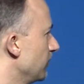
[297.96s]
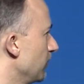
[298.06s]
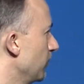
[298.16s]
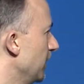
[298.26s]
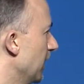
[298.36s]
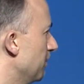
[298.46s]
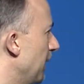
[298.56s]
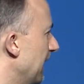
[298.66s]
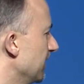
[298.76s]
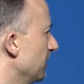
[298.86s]
We did a
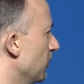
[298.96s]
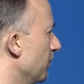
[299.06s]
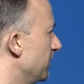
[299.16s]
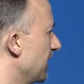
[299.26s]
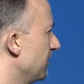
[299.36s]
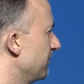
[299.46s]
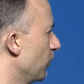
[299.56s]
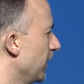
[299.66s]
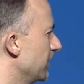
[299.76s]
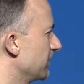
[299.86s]
pilot where we saved
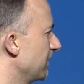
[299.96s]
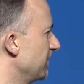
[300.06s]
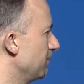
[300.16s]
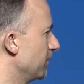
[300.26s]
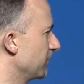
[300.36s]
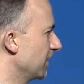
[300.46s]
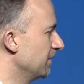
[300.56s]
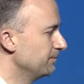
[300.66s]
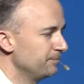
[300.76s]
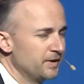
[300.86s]
40 to 70%,
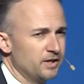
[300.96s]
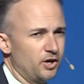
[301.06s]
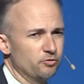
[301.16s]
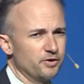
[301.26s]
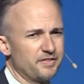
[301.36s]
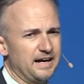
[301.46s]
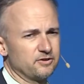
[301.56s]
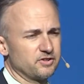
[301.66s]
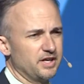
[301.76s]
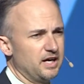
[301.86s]
over
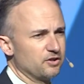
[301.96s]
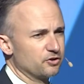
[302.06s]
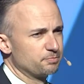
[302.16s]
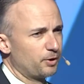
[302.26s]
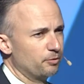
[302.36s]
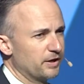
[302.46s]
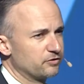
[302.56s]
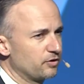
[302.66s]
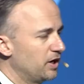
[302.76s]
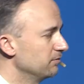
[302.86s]
$1,000 per
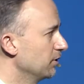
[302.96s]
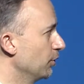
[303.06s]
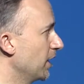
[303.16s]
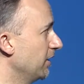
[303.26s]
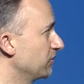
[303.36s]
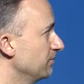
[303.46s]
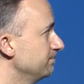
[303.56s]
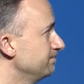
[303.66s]
restaurant location,